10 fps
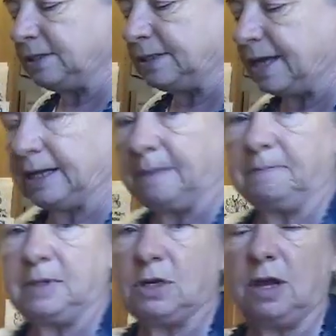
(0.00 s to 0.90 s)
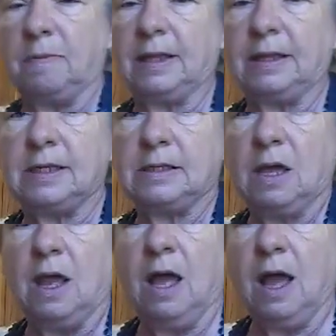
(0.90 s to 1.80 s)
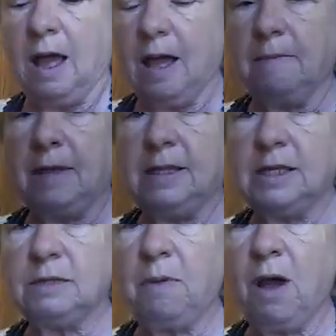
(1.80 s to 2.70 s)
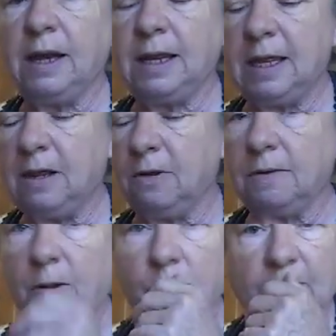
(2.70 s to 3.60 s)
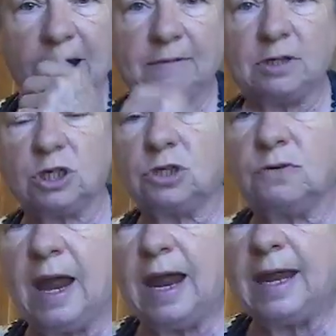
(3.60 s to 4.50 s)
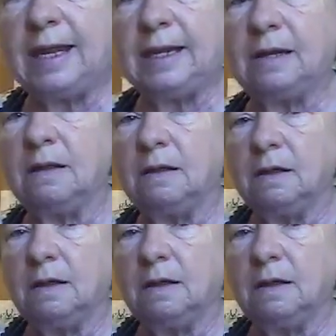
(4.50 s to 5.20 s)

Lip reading: one second. Let me talk about this. And this pot here, now we're going to have to strain